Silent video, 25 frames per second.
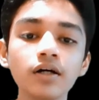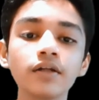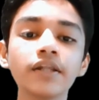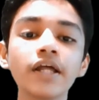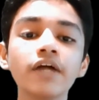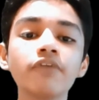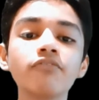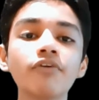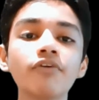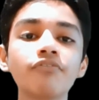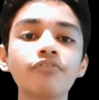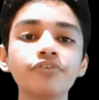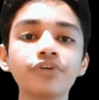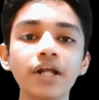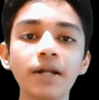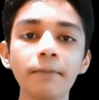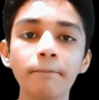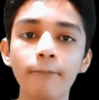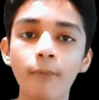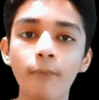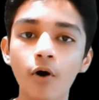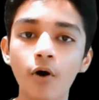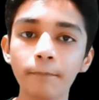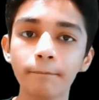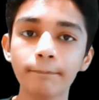then we have to tell
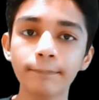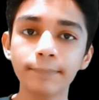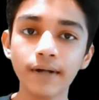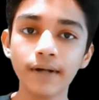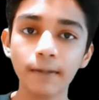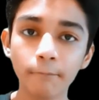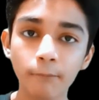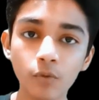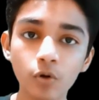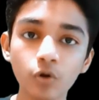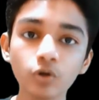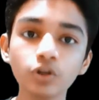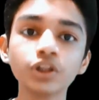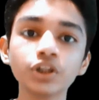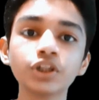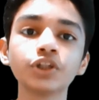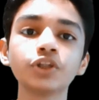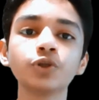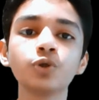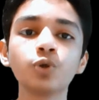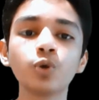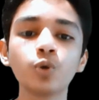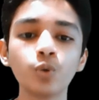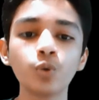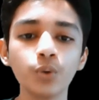pawn
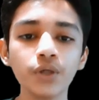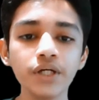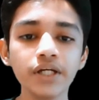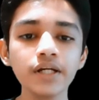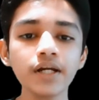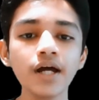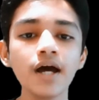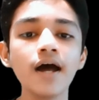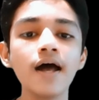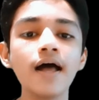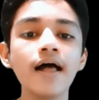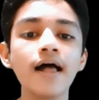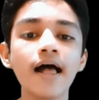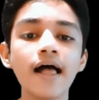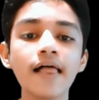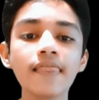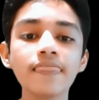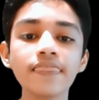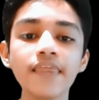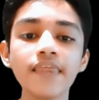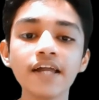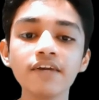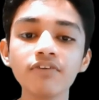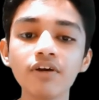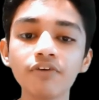promotes to queen,
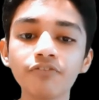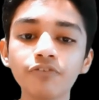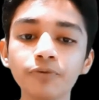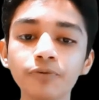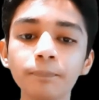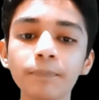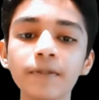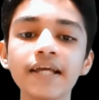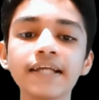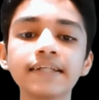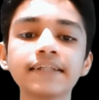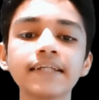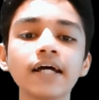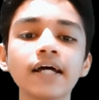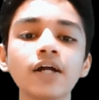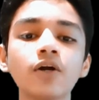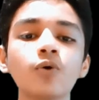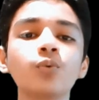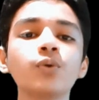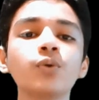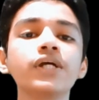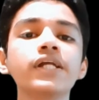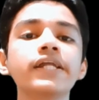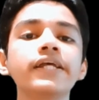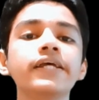and then we have to place our
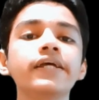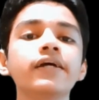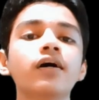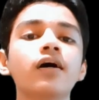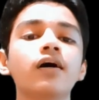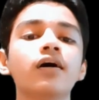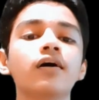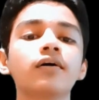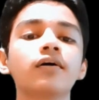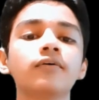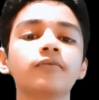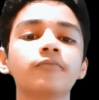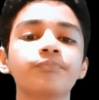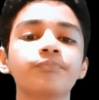queen here.